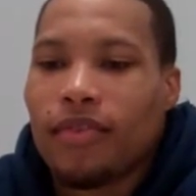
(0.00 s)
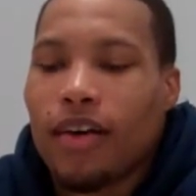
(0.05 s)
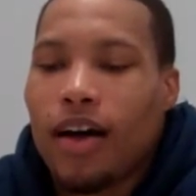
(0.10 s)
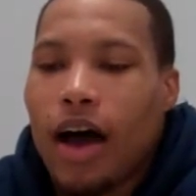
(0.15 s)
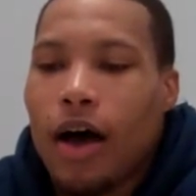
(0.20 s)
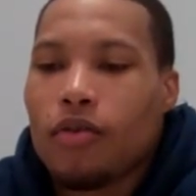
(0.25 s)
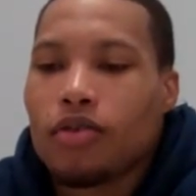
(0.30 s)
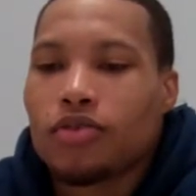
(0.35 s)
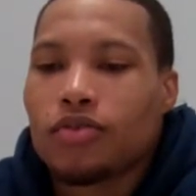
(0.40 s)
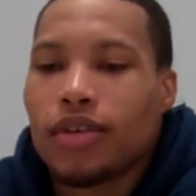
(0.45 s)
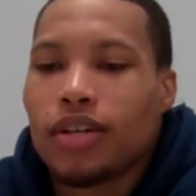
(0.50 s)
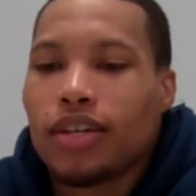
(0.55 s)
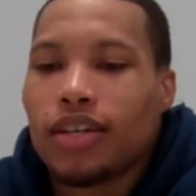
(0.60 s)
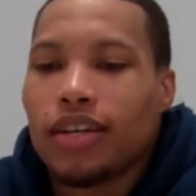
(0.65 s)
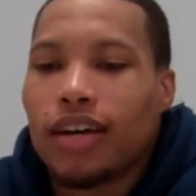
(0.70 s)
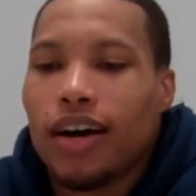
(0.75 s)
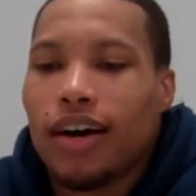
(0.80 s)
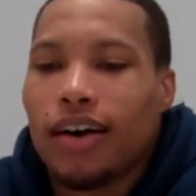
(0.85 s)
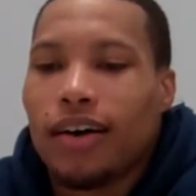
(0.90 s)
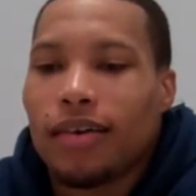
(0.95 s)
I was
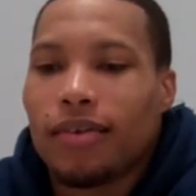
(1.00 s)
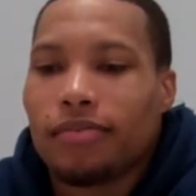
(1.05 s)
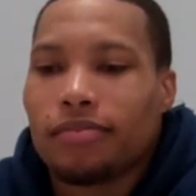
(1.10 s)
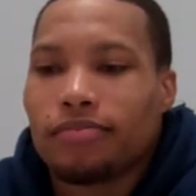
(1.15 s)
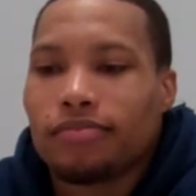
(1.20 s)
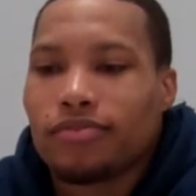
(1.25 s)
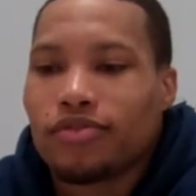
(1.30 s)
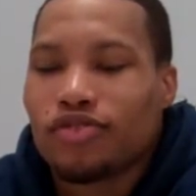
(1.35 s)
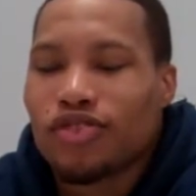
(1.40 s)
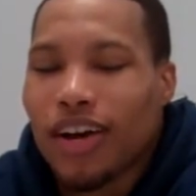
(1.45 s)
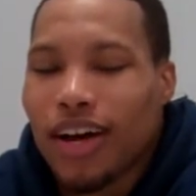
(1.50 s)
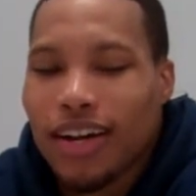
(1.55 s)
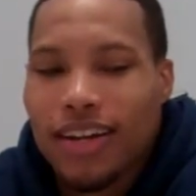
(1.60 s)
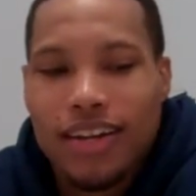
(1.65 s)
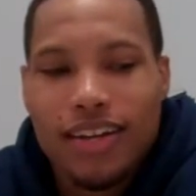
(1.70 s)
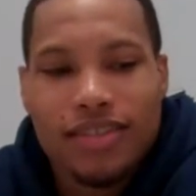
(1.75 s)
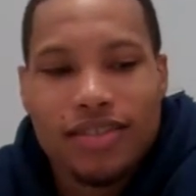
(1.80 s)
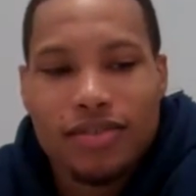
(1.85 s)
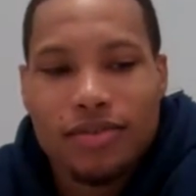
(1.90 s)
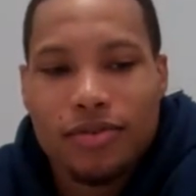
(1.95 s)
really trying to
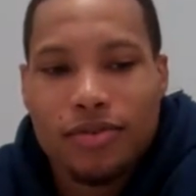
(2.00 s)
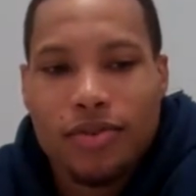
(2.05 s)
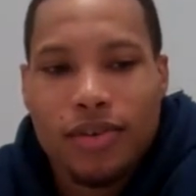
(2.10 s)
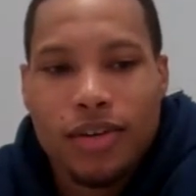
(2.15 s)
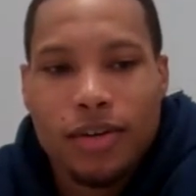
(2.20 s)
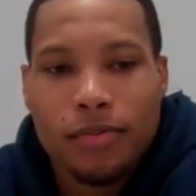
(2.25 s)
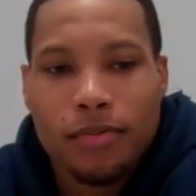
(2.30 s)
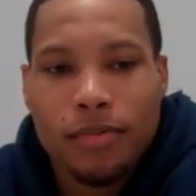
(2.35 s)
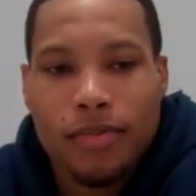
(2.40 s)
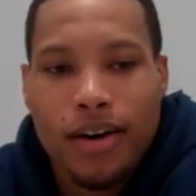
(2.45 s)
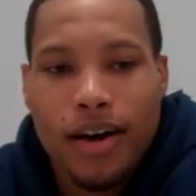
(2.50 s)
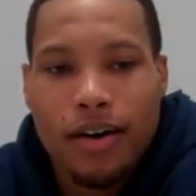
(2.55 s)
get to the rim.